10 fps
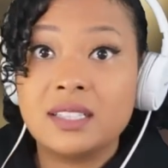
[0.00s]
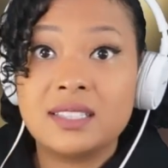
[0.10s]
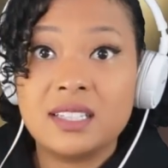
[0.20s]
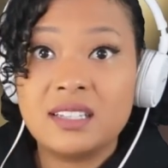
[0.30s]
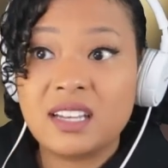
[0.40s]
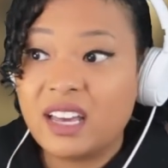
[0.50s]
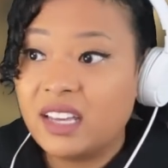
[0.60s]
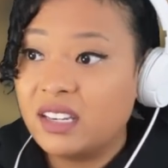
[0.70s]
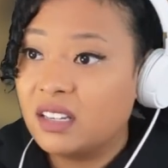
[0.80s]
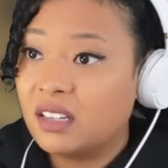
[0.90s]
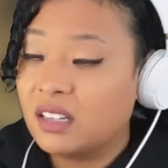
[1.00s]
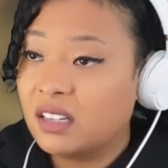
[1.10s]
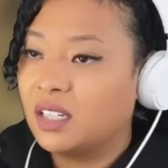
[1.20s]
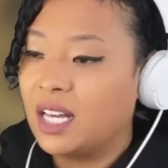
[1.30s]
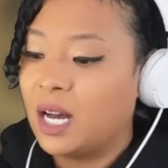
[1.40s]
Is he dead?
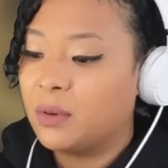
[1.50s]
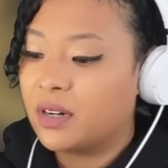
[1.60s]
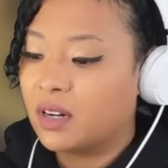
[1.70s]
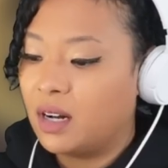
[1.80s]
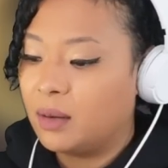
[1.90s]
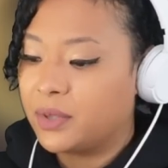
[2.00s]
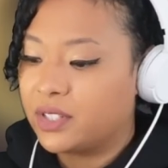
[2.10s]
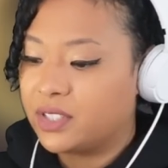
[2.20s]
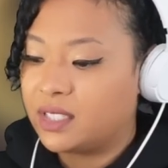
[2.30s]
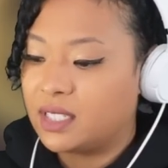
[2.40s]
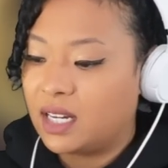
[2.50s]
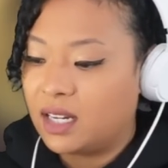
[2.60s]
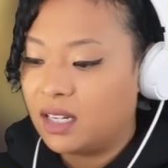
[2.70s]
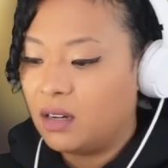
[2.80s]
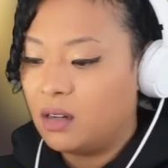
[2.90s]
How are coppers
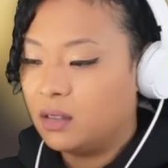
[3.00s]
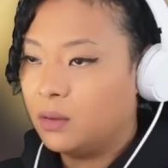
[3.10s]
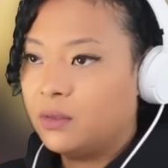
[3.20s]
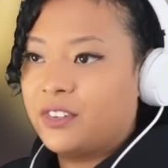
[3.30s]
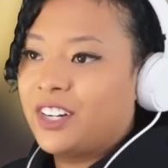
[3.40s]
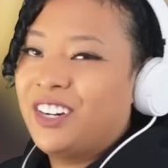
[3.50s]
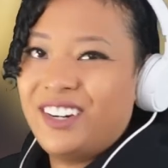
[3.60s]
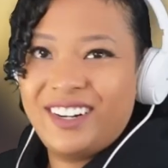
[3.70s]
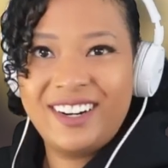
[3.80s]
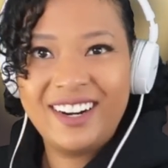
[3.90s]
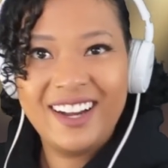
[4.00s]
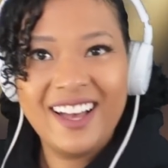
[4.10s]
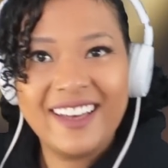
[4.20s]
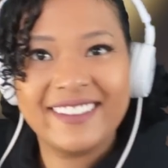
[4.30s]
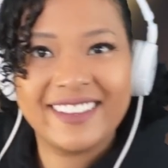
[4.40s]
not all over
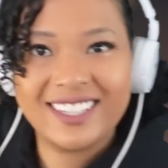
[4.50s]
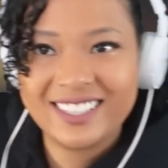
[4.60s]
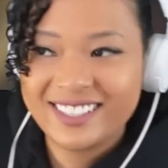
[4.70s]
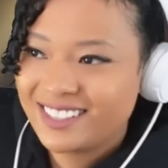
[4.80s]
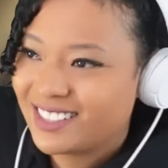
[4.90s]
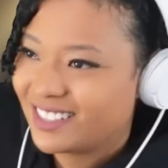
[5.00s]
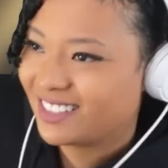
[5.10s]
this?